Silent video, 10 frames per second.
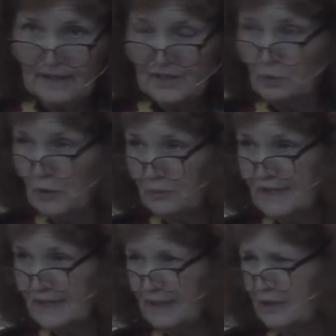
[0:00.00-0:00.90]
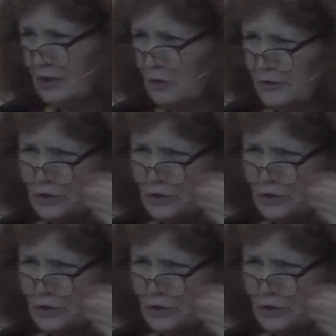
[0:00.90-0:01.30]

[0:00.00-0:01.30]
Someone recently told a